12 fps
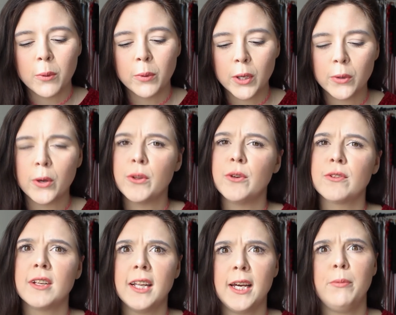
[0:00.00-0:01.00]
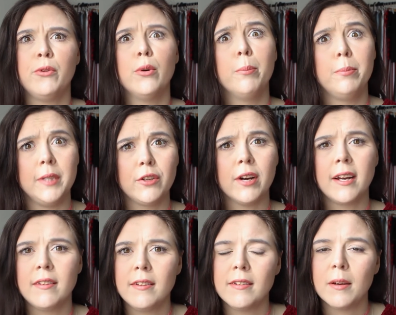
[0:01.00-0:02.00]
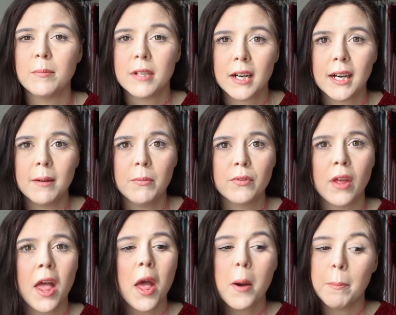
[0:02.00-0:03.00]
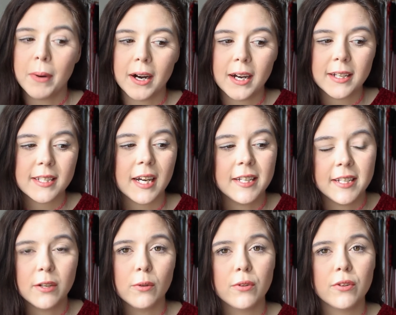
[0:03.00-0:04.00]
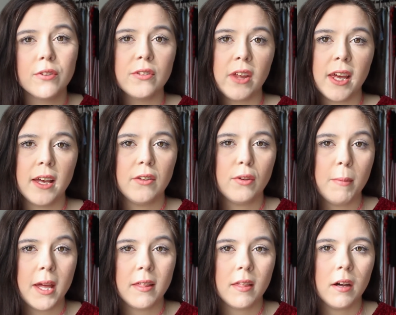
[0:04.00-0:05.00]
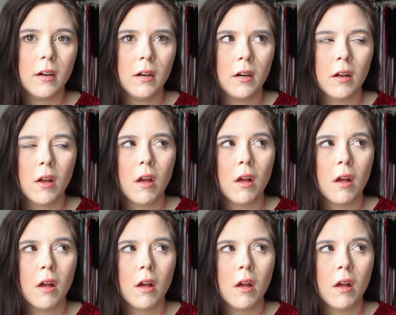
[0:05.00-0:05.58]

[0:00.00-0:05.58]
We all know those claims are a bit crazy sometimes, but I did also see Samantha